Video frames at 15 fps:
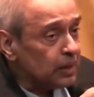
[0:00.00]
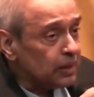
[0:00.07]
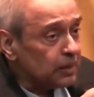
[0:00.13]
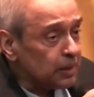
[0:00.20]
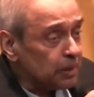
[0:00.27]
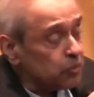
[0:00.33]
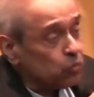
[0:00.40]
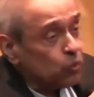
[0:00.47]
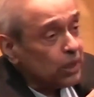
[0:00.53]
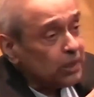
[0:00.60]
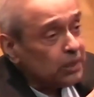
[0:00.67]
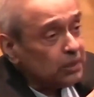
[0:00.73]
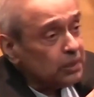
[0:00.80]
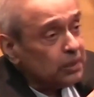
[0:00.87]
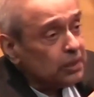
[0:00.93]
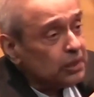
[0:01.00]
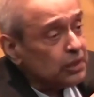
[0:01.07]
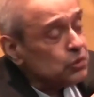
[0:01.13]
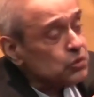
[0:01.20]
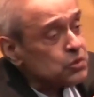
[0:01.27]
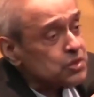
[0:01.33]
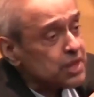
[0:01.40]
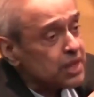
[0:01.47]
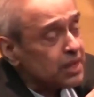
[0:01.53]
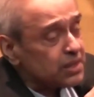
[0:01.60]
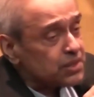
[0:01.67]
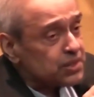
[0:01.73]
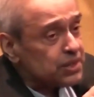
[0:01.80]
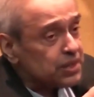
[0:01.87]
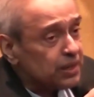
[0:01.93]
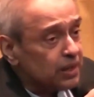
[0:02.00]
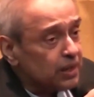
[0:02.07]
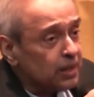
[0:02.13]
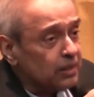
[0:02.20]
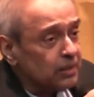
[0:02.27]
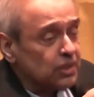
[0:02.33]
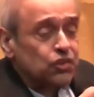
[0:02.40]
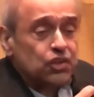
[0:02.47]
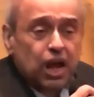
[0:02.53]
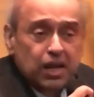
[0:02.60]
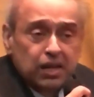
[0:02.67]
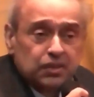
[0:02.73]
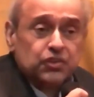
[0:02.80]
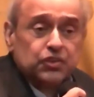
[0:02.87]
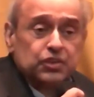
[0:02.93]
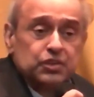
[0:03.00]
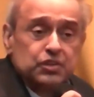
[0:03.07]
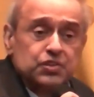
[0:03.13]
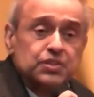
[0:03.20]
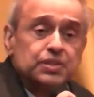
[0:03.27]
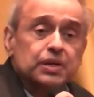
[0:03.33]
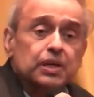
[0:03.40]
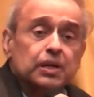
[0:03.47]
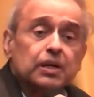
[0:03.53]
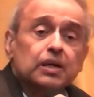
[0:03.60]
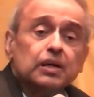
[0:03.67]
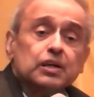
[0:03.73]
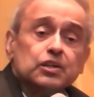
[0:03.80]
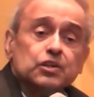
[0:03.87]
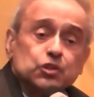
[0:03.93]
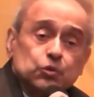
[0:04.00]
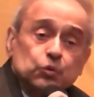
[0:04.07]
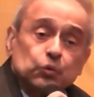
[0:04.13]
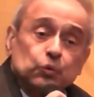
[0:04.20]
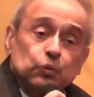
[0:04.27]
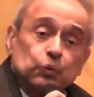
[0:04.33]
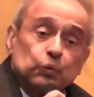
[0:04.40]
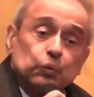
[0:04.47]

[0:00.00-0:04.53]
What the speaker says: Number one, he looks at the challenges to